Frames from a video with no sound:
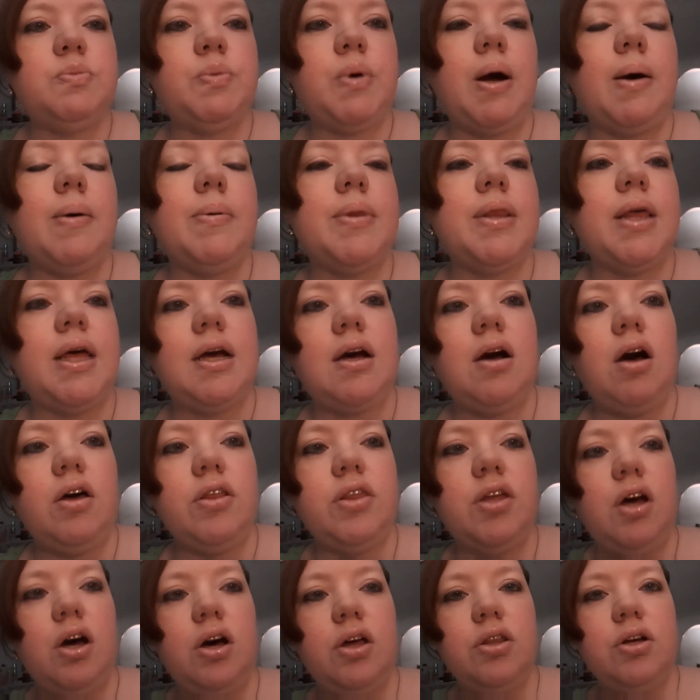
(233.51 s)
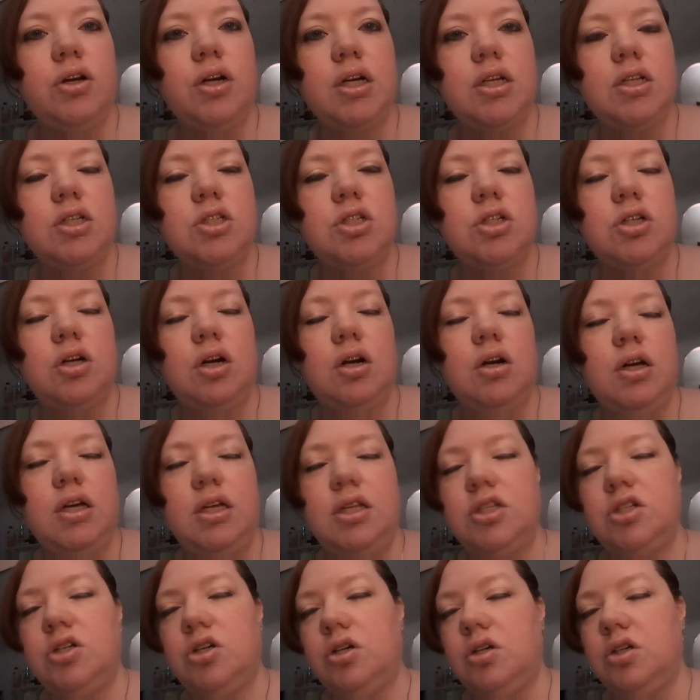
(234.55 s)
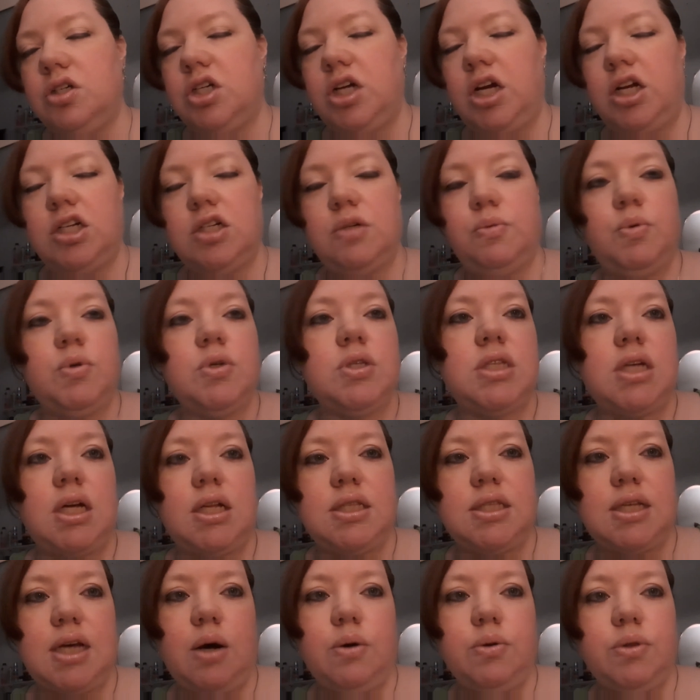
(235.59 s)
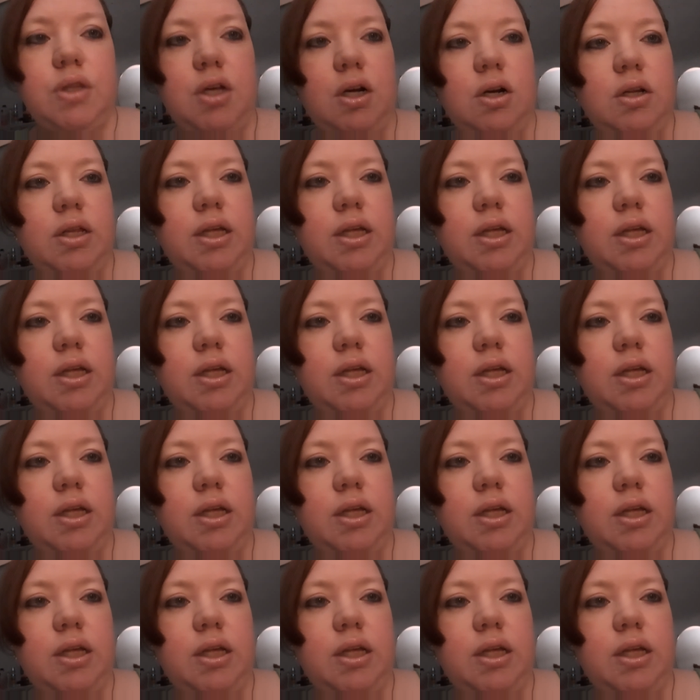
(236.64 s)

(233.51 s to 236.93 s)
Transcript: probably like all the other interchangeable sets out there,